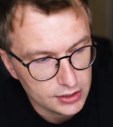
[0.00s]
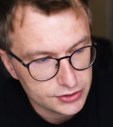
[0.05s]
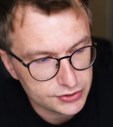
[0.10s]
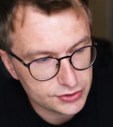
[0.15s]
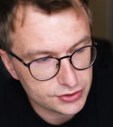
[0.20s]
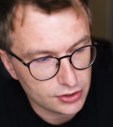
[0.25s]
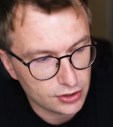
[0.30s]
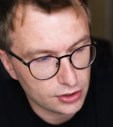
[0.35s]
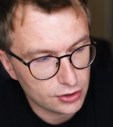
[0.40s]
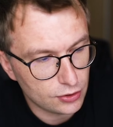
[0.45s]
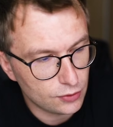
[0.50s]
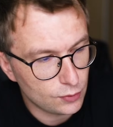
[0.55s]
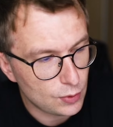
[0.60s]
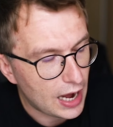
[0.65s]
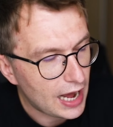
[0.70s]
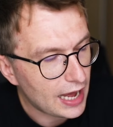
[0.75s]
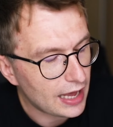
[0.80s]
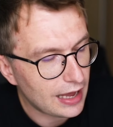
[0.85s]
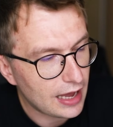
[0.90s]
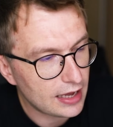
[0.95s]

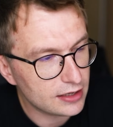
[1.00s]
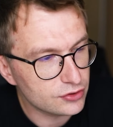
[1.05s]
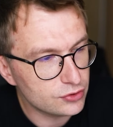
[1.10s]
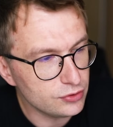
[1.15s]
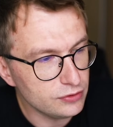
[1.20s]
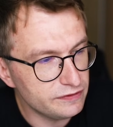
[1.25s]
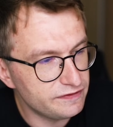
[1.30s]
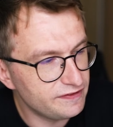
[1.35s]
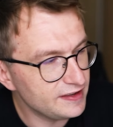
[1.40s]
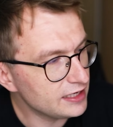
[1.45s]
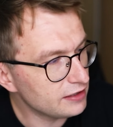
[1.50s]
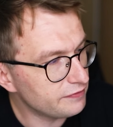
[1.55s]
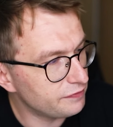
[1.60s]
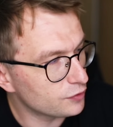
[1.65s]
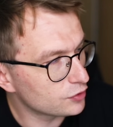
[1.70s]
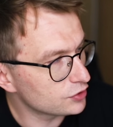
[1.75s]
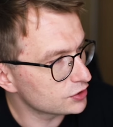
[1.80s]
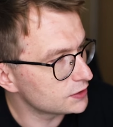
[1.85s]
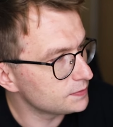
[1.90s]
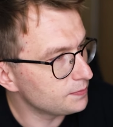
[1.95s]
So I do think
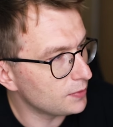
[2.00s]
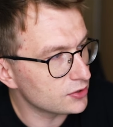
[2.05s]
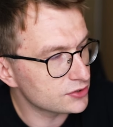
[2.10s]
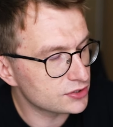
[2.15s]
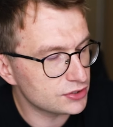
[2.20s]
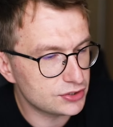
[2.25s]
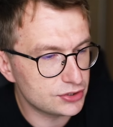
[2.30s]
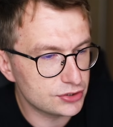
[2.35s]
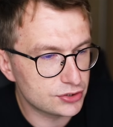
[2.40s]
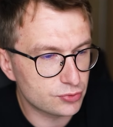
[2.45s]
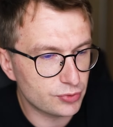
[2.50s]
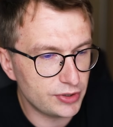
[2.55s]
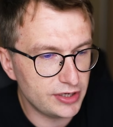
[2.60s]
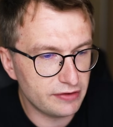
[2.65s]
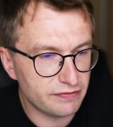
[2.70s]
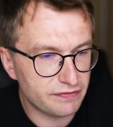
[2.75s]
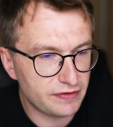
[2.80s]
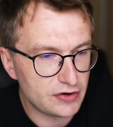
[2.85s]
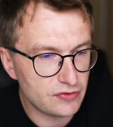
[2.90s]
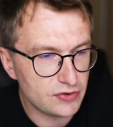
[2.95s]
for Osmosis it's
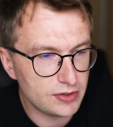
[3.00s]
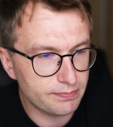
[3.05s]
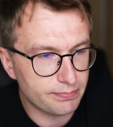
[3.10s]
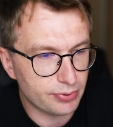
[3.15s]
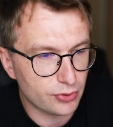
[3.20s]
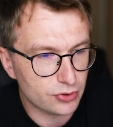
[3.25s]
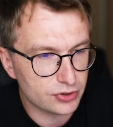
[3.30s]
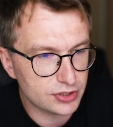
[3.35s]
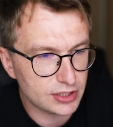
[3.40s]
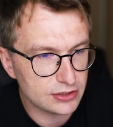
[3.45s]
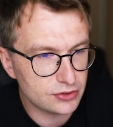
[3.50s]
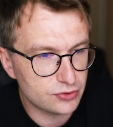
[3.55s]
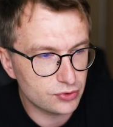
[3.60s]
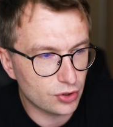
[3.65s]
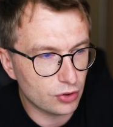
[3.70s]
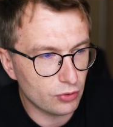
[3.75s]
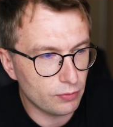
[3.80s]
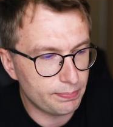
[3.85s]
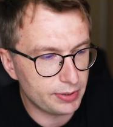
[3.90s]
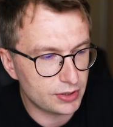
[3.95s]
really very important to
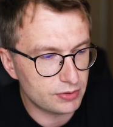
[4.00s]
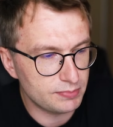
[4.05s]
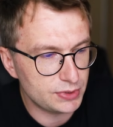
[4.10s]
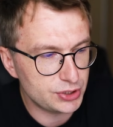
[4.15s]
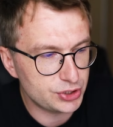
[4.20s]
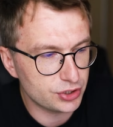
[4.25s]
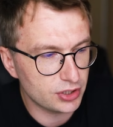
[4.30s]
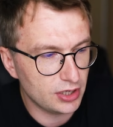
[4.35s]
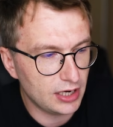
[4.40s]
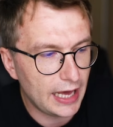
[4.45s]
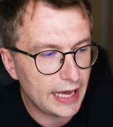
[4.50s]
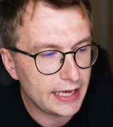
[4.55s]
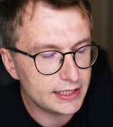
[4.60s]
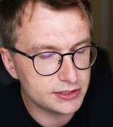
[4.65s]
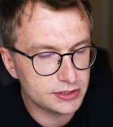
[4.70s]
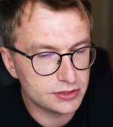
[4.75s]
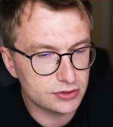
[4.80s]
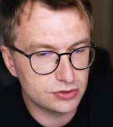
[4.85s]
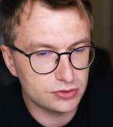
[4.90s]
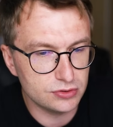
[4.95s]
go
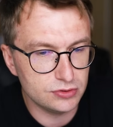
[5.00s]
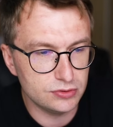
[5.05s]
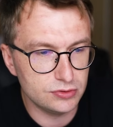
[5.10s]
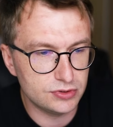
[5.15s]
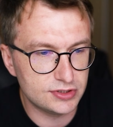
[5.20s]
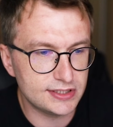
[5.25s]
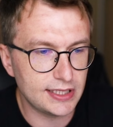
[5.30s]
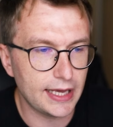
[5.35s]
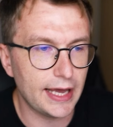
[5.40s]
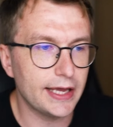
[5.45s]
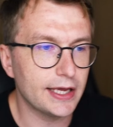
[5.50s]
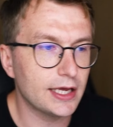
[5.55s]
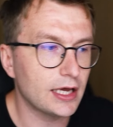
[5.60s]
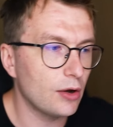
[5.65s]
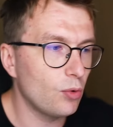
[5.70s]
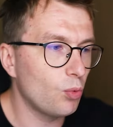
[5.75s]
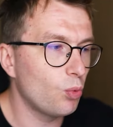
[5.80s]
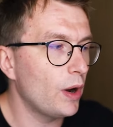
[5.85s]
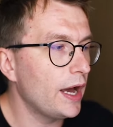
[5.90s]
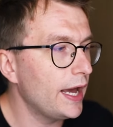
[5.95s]
permissionless, to take
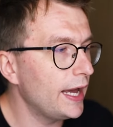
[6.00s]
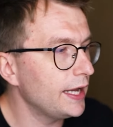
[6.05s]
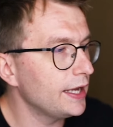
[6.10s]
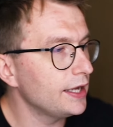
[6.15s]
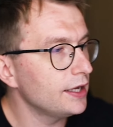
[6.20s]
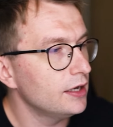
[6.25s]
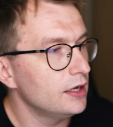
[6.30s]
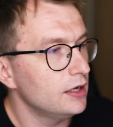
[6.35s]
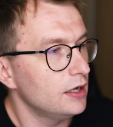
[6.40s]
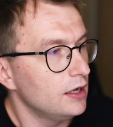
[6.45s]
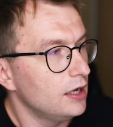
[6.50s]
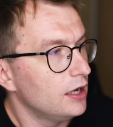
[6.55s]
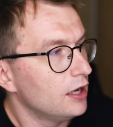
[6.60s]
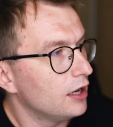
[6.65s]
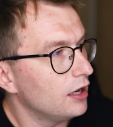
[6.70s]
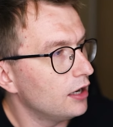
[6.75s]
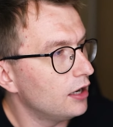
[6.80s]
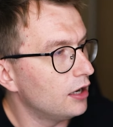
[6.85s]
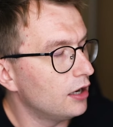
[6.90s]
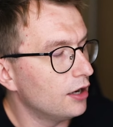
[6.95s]
away
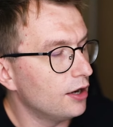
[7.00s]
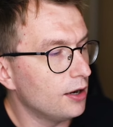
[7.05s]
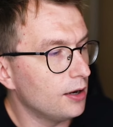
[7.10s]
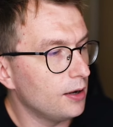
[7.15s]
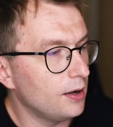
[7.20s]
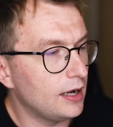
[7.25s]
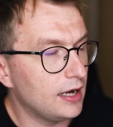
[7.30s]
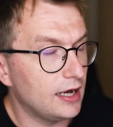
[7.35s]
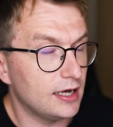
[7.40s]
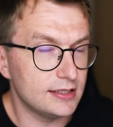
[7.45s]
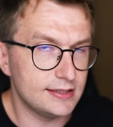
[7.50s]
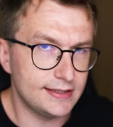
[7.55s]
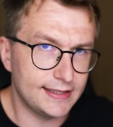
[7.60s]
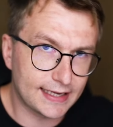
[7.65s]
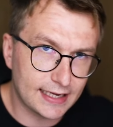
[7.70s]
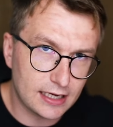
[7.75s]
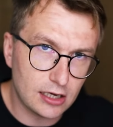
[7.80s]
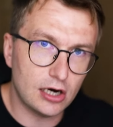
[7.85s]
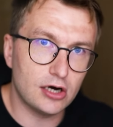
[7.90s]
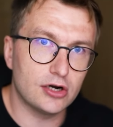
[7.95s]

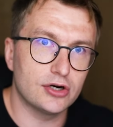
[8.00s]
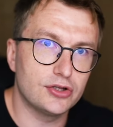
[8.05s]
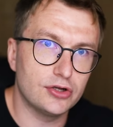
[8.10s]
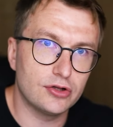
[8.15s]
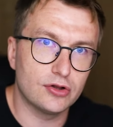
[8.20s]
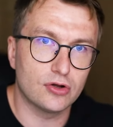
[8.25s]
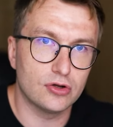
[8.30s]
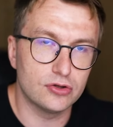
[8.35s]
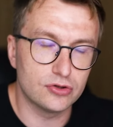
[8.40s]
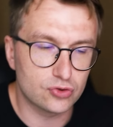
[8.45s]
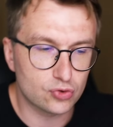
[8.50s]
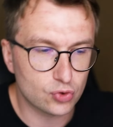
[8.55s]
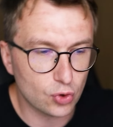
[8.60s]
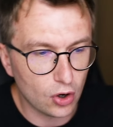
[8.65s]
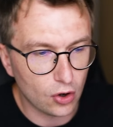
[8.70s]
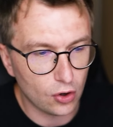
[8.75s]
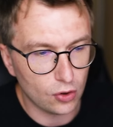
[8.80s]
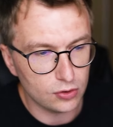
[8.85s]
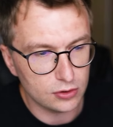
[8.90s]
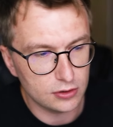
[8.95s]
the cartel
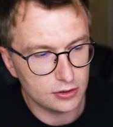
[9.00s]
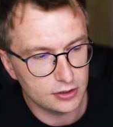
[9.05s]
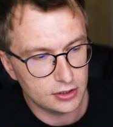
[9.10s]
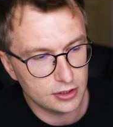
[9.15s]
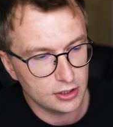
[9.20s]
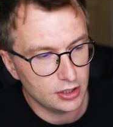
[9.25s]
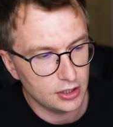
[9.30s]
control